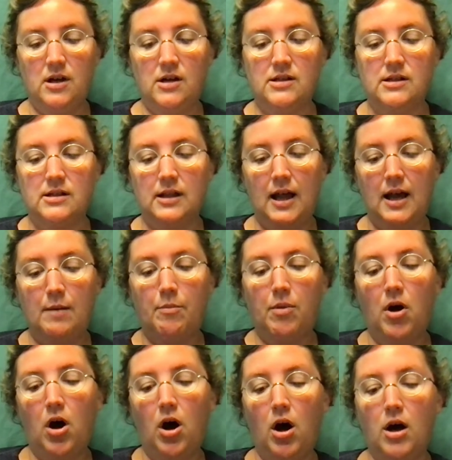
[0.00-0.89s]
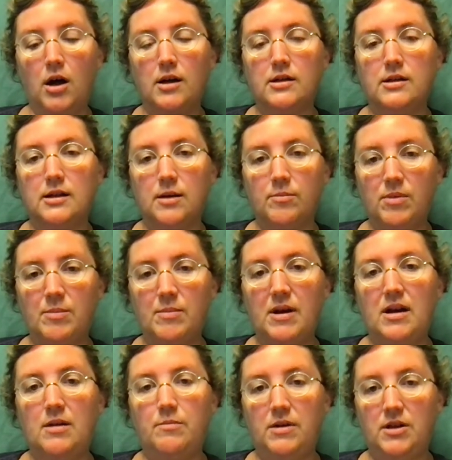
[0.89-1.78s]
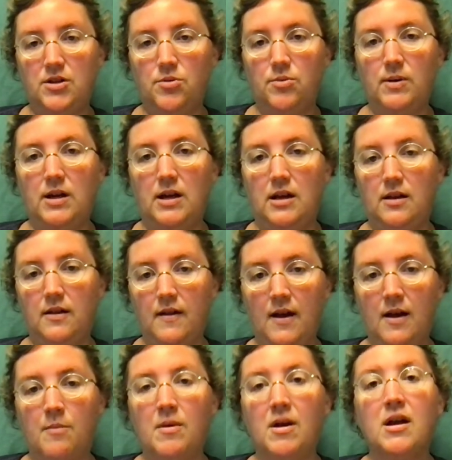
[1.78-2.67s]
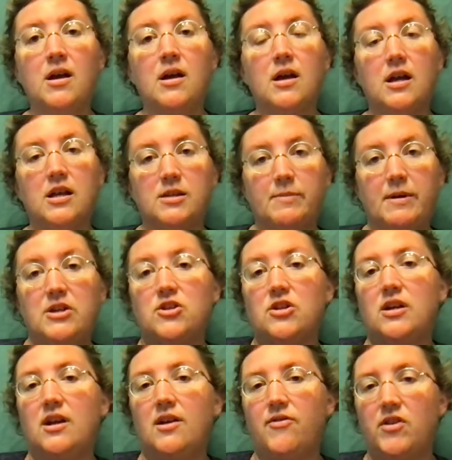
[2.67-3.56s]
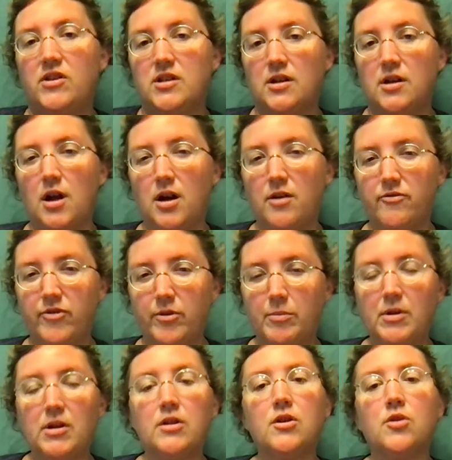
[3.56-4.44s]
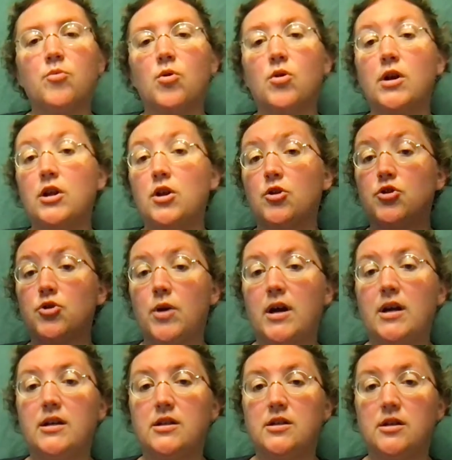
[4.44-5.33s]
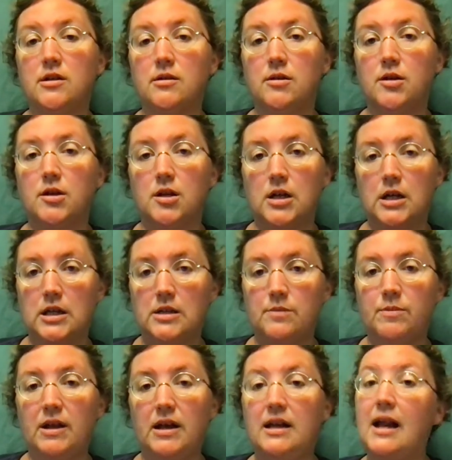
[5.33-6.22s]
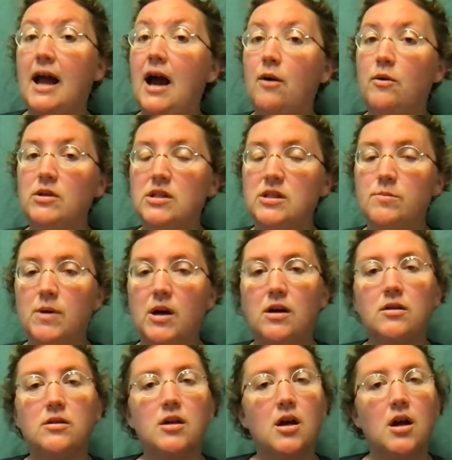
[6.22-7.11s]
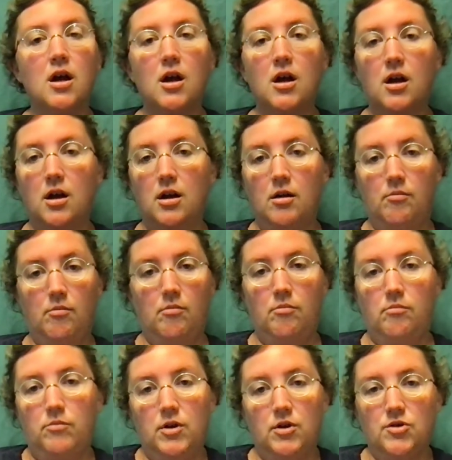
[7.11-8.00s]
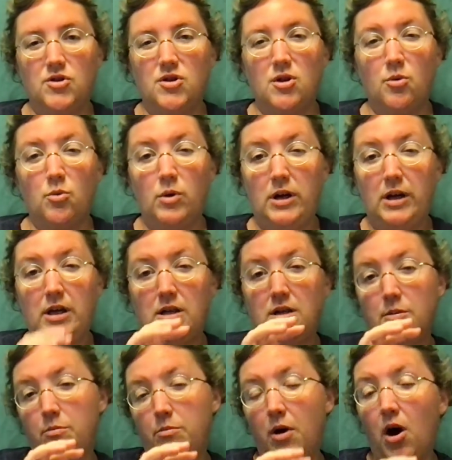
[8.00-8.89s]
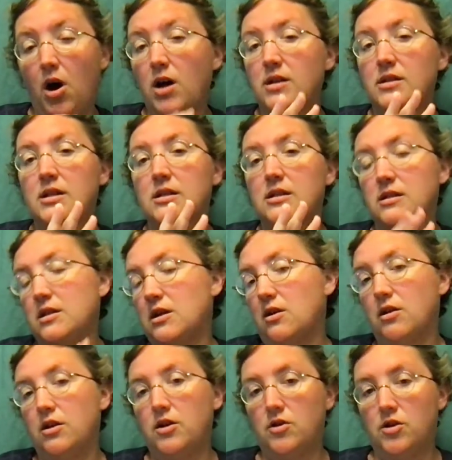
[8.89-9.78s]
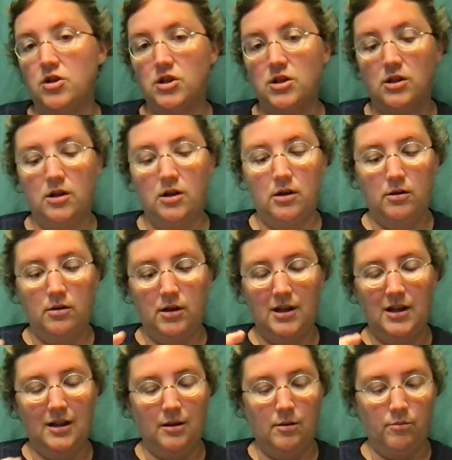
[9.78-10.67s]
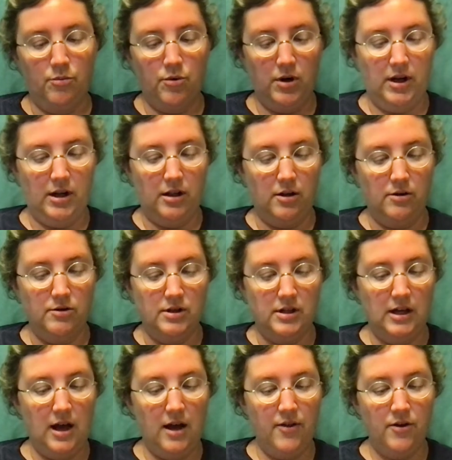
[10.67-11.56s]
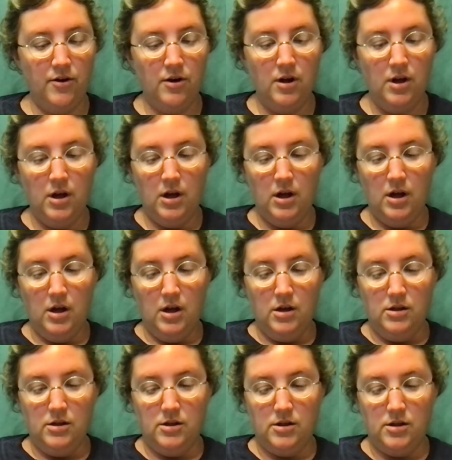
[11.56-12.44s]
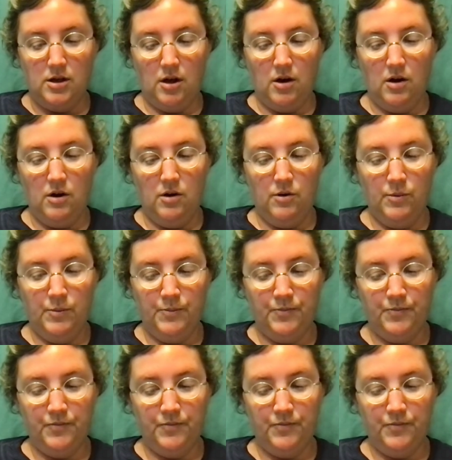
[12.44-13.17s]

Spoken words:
A slight pause can be made between them, especially if it's an unfamiliar word and you're trying to explain how it's spelled. There's no need to pause necessarily. You can just get them pretty close together. So,